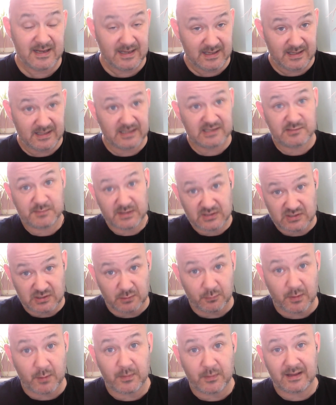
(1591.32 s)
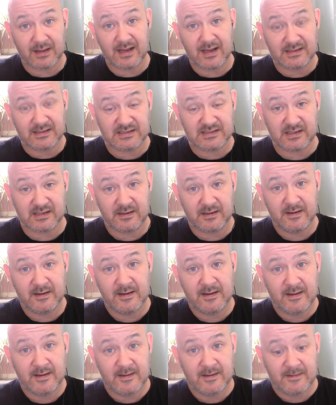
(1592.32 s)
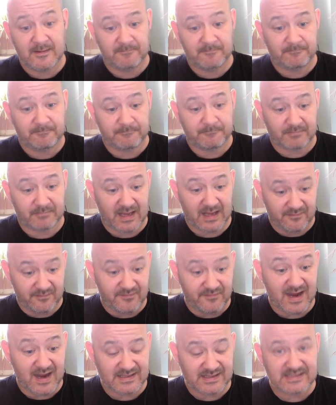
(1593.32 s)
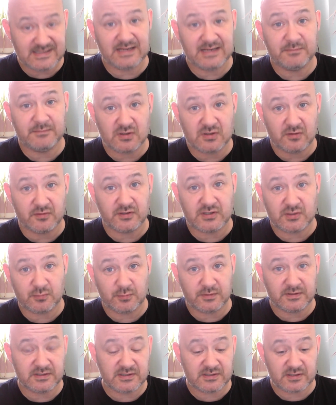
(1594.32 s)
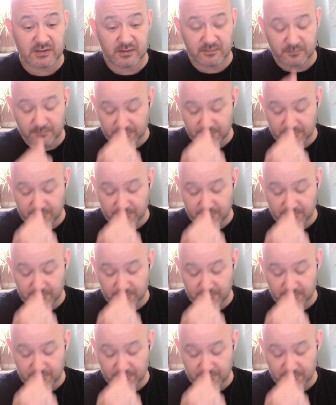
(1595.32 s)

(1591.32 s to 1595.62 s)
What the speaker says: especially when we like to invite teams onto us to